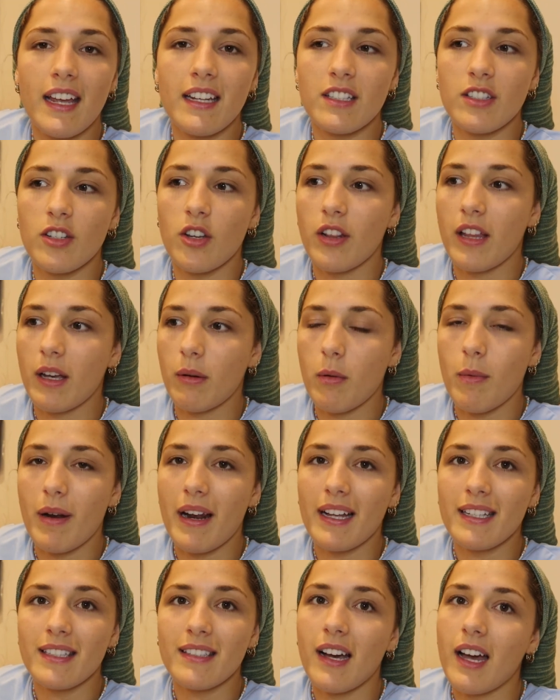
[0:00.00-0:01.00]
And so like we
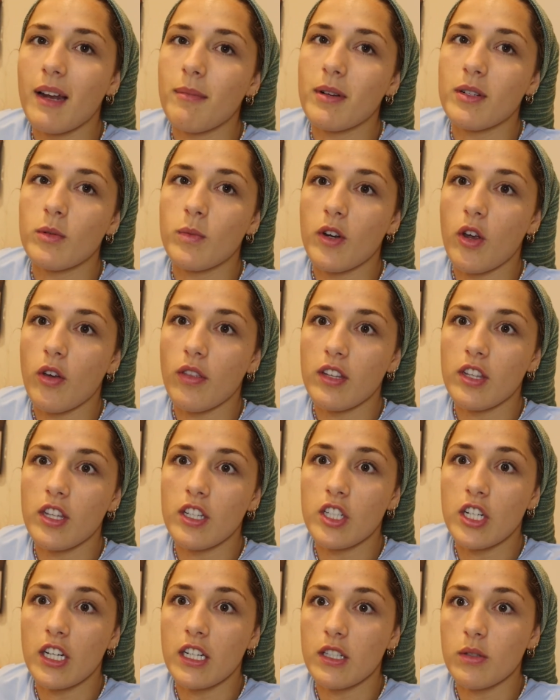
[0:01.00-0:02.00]
went outside because we know that
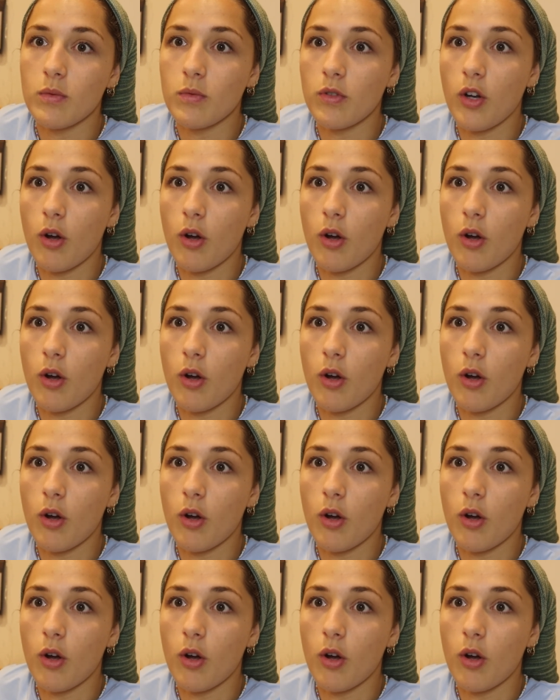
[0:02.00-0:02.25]
the chickens will